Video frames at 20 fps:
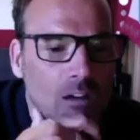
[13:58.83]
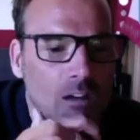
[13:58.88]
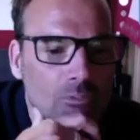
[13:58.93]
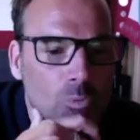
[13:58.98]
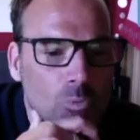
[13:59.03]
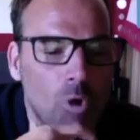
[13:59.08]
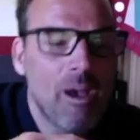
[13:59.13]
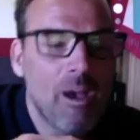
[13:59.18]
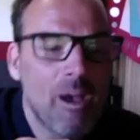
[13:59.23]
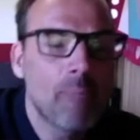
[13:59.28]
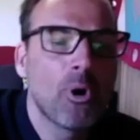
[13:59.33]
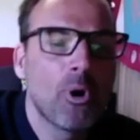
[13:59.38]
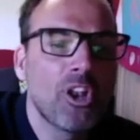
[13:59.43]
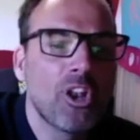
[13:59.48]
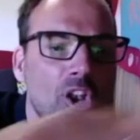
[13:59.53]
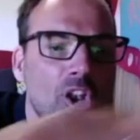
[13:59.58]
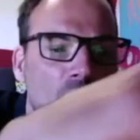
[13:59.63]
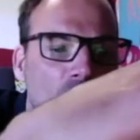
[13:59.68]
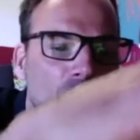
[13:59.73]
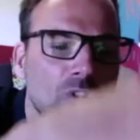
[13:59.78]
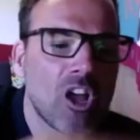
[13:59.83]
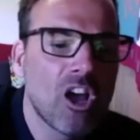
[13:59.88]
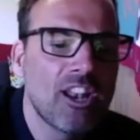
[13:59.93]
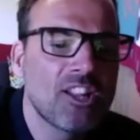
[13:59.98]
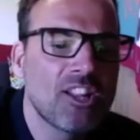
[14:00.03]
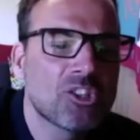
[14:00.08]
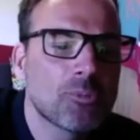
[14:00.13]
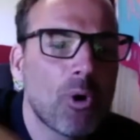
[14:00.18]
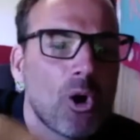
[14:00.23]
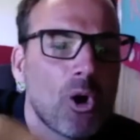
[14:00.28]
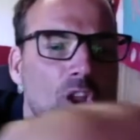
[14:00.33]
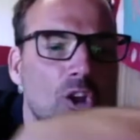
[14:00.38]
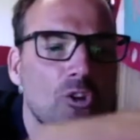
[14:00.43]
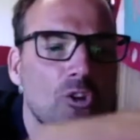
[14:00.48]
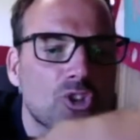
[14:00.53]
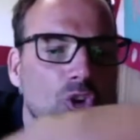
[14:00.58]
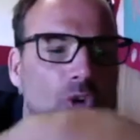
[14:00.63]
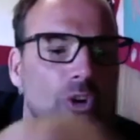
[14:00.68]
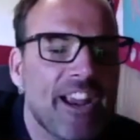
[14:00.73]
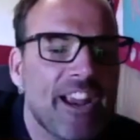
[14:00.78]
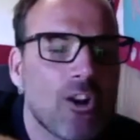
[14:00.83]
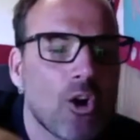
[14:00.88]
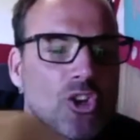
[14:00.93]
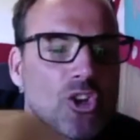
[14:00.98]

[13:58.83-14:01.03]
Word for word: about putting a new, learning to put a new screen on your